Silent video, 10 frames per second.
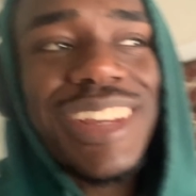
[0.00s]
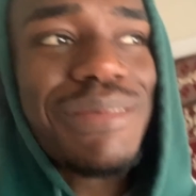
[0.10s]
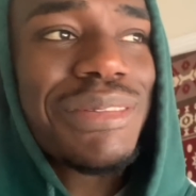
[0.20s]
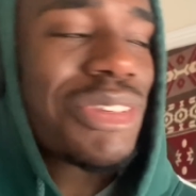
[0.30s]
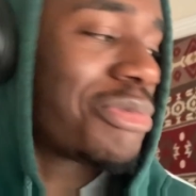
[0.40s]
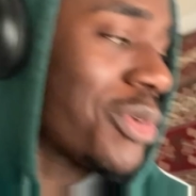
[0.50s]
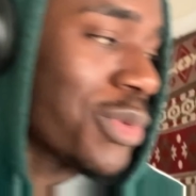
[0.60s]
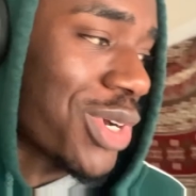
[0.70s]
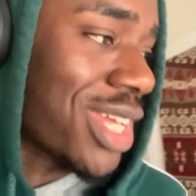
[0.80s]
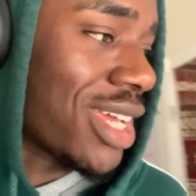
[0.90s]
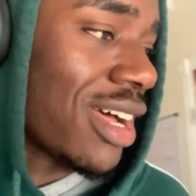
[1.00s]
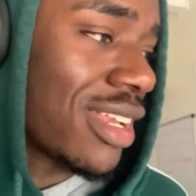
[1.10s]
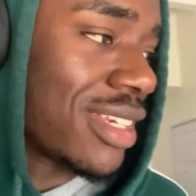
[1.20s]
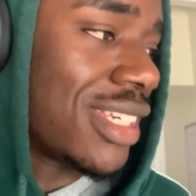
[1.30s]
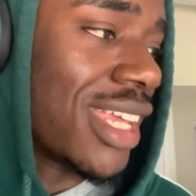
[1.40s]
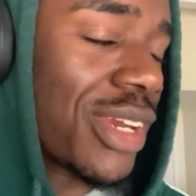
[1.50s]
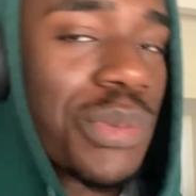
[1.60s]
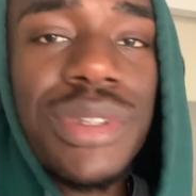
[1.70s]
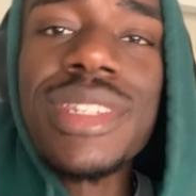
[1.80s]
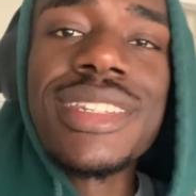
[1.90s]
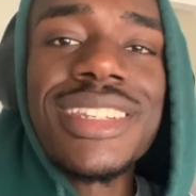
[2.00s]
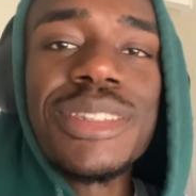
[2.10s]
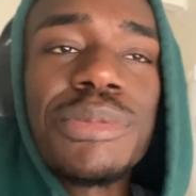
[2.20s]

I'm supposed to be working on data persistence